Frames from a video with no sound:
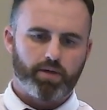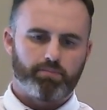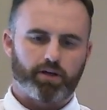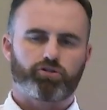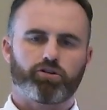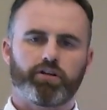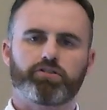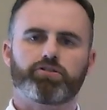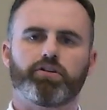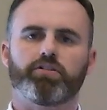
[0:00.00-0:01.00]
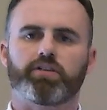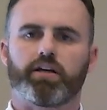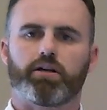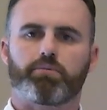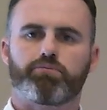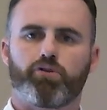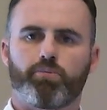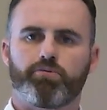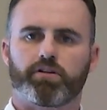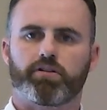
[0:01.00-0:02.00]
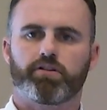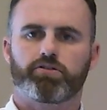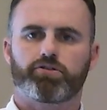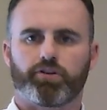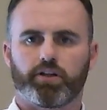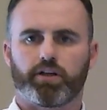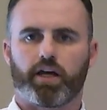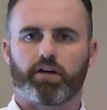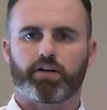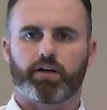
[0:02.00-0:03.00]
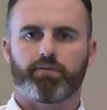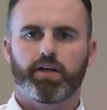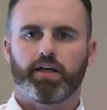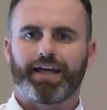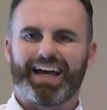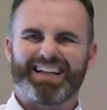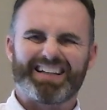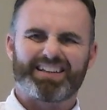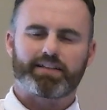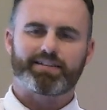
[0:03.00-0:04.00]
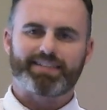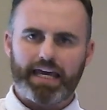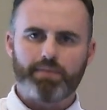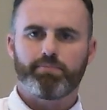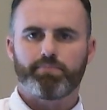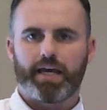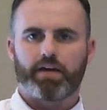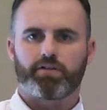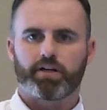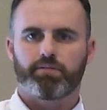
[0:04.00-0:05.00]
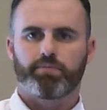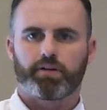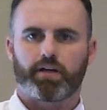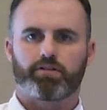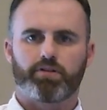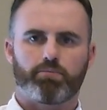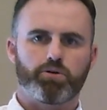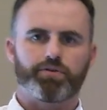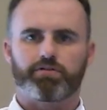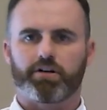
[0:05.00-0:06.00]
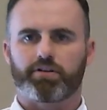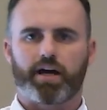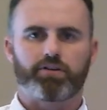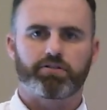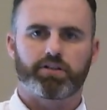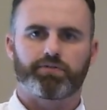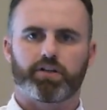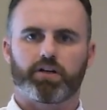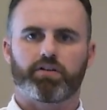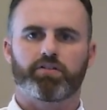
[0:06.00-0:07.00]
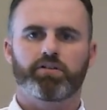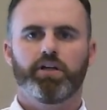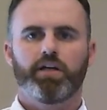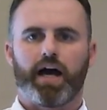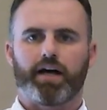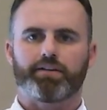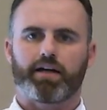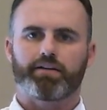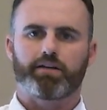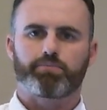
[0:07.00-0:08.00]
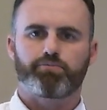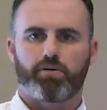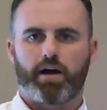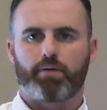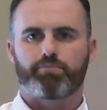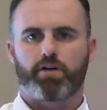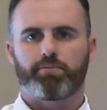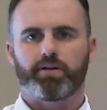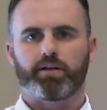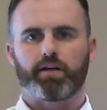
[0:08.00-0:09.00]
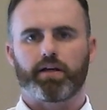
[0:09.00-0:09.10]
Make sure he studies in an appropriate study area, the same area, that he's not moving around the house in different areas, and that it's properly